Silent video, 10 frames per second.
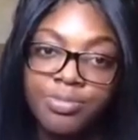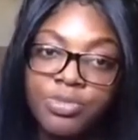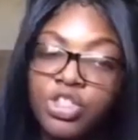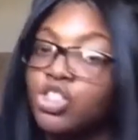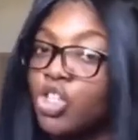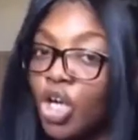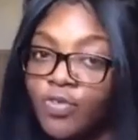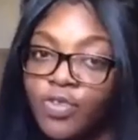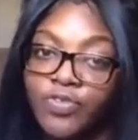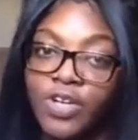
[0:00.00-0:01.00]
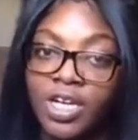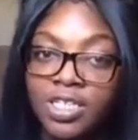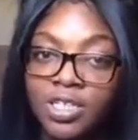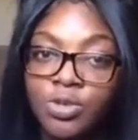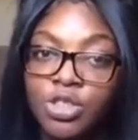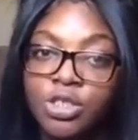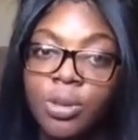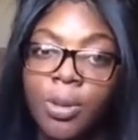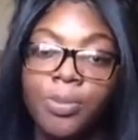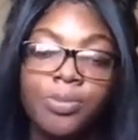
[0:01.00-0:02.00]
She's sorry for the foul language.
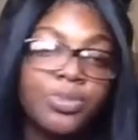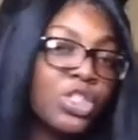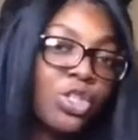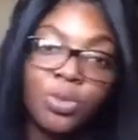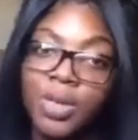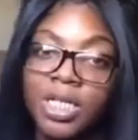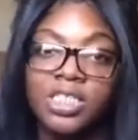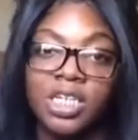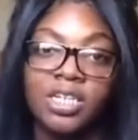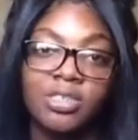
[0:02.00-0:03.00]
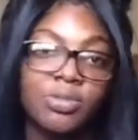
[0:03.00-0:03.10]
She don't apologize,